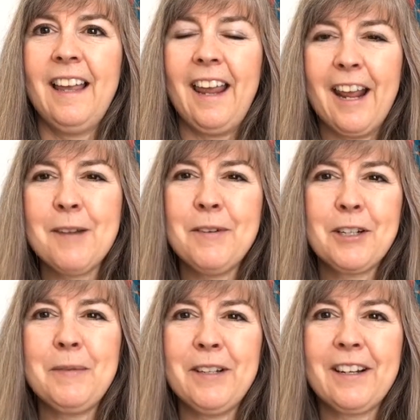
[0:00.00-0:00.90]
Animal
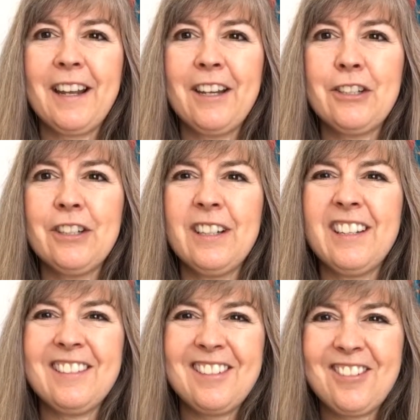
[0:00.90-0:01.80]
communication
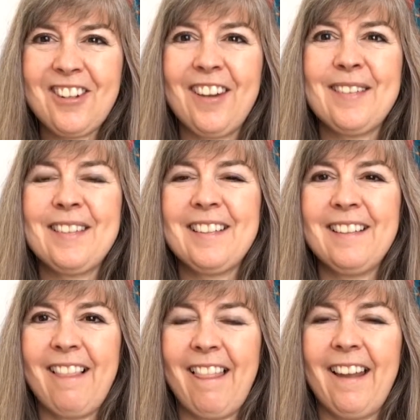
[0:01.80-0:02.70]
is just
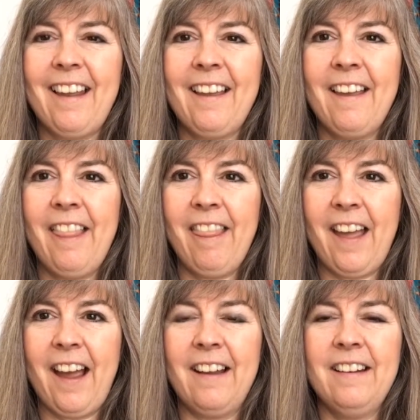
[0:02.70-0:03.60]
like
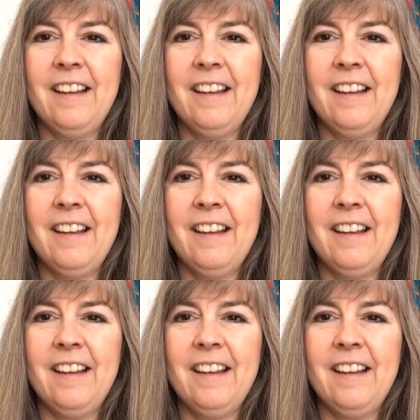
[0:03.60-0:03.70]
that.